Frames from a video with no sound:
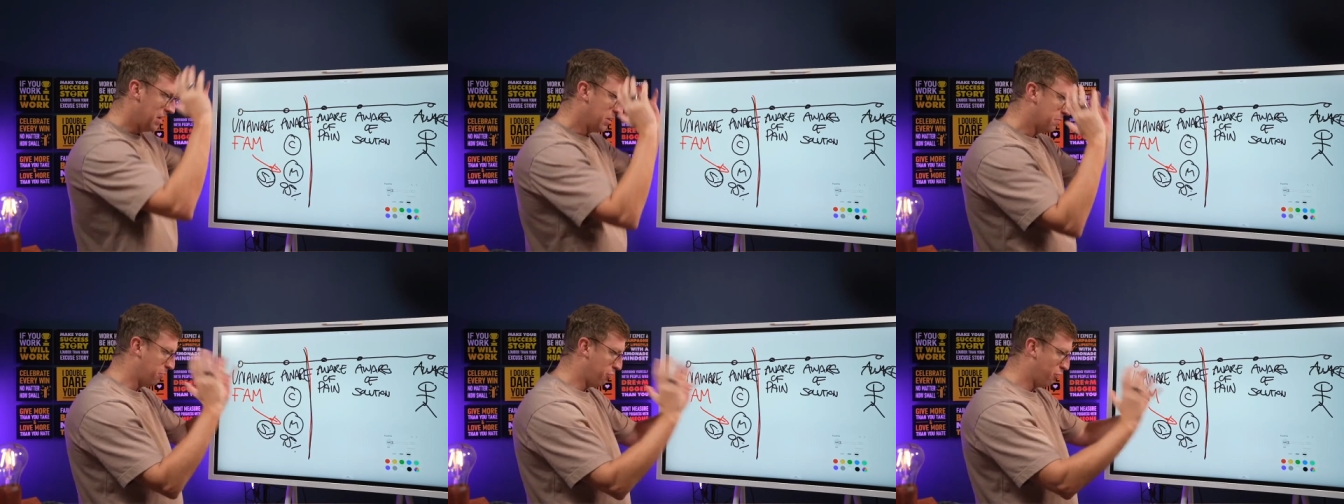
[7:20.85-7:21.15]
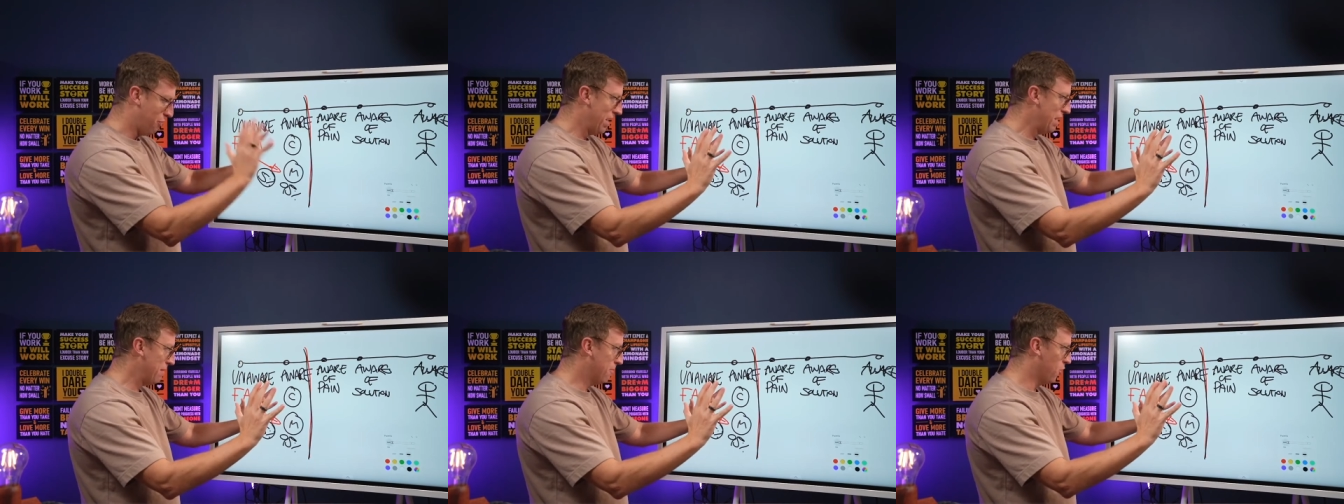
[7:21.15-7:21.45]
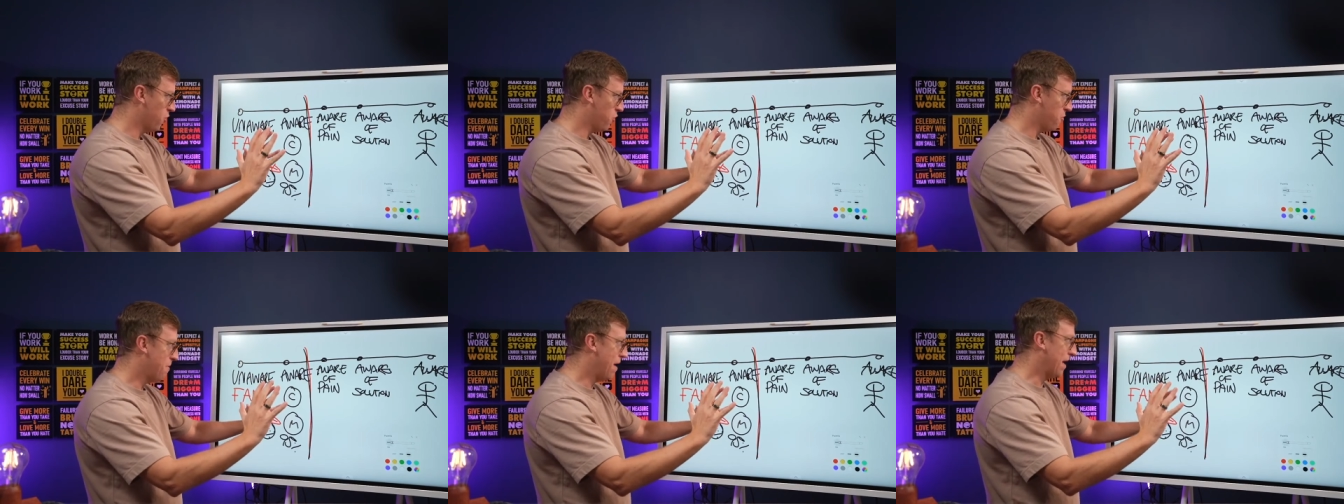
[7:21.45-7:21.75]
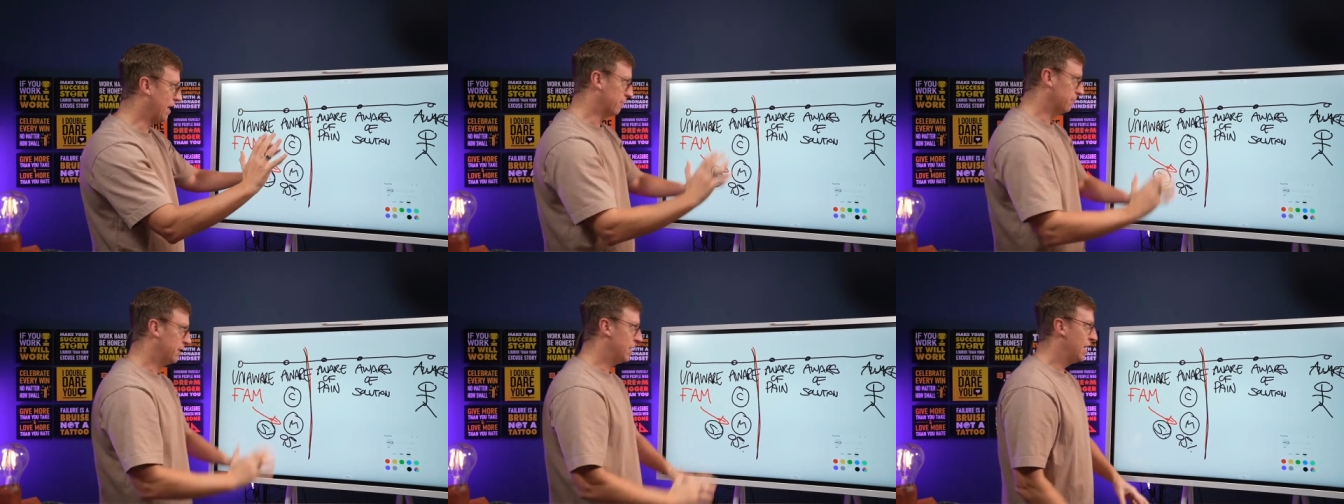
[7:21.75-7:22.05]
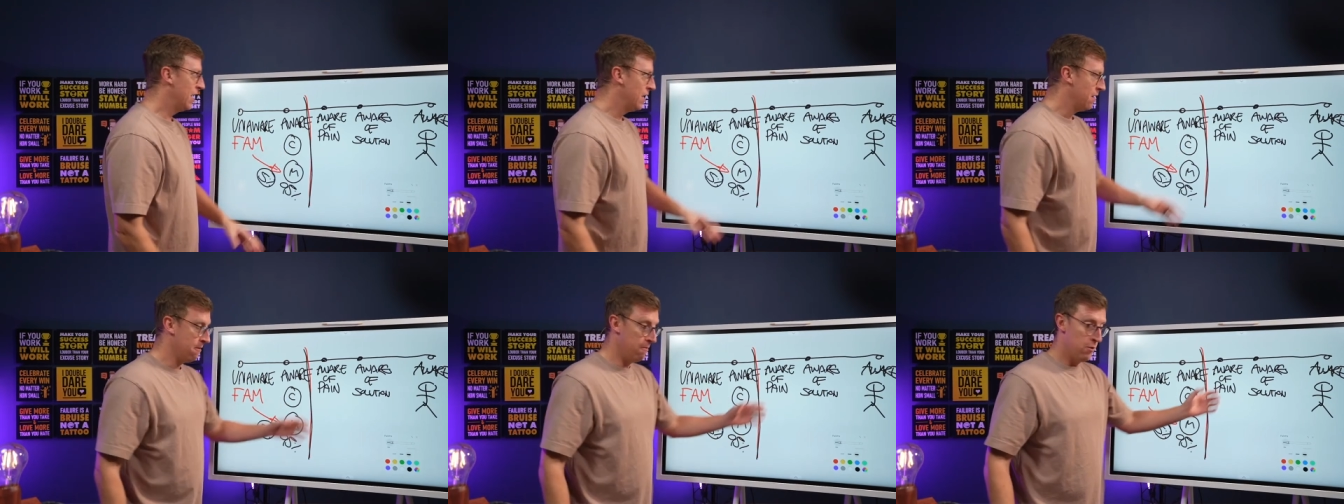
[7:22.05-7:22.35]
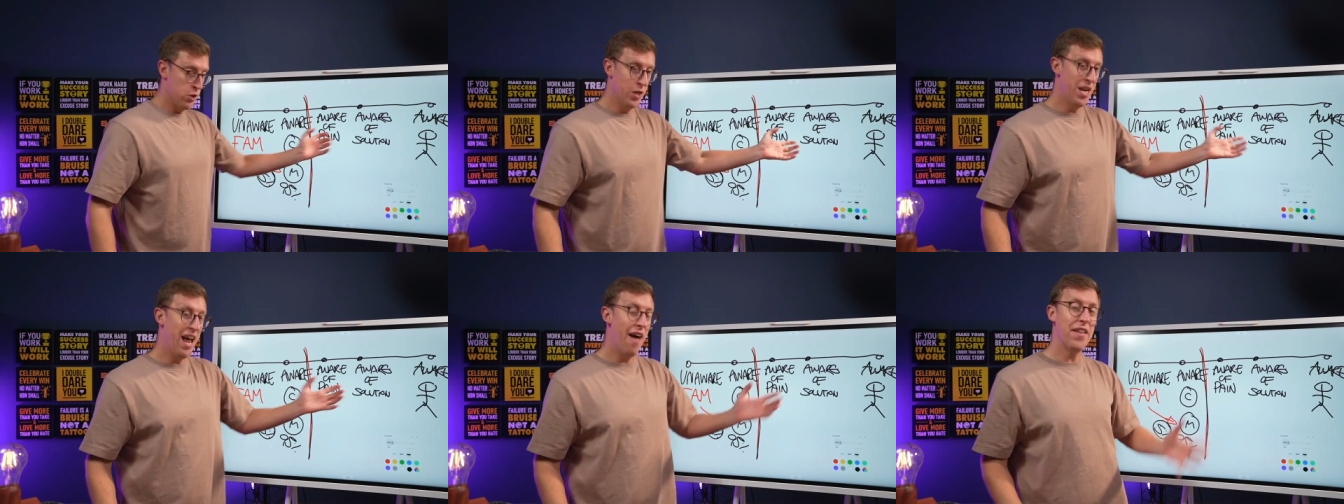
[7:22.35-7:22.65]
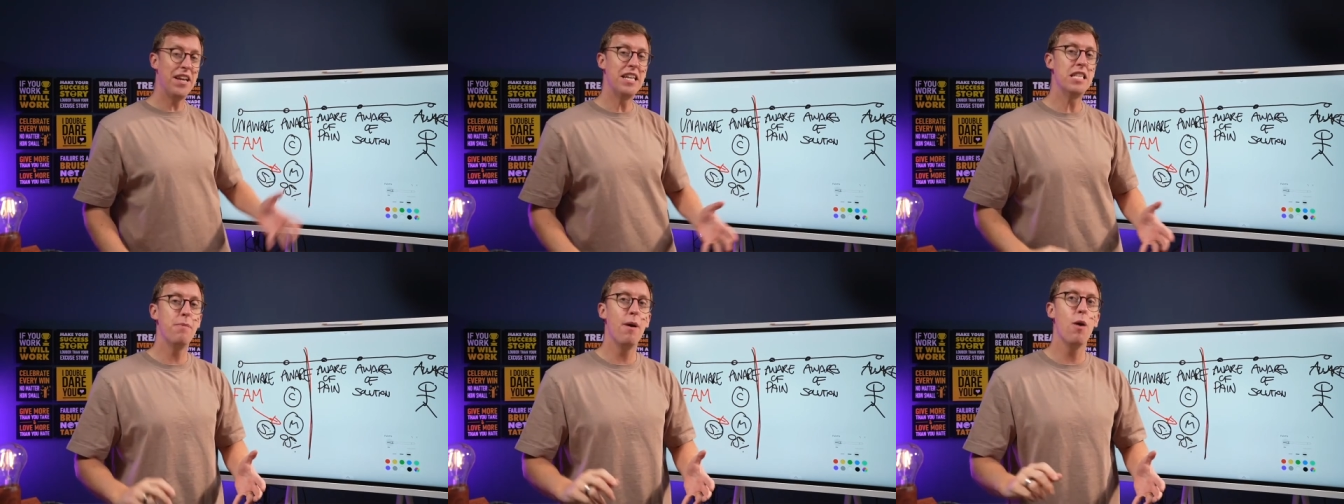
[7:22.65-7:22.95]
is pretty much me. So now
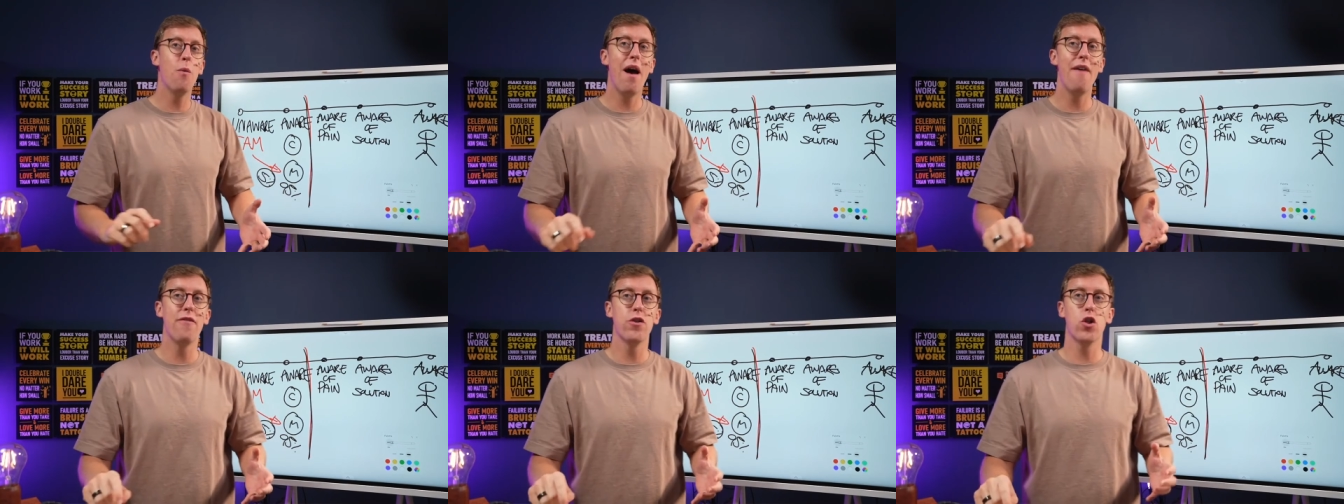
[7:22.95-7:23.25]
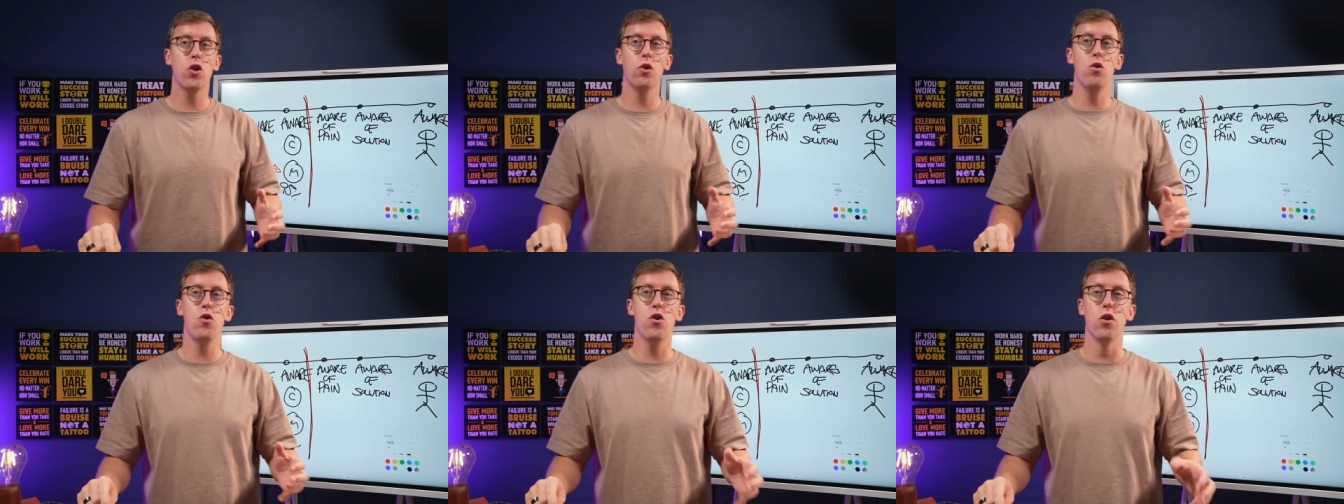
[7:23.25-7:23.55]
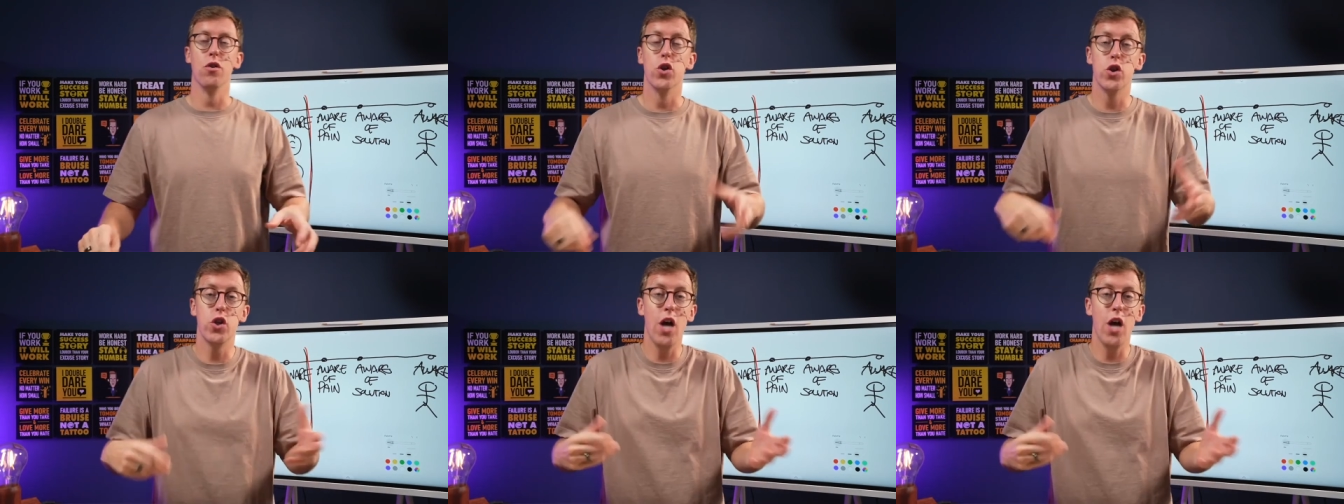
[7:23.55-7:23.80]
they need to be aware of the solution.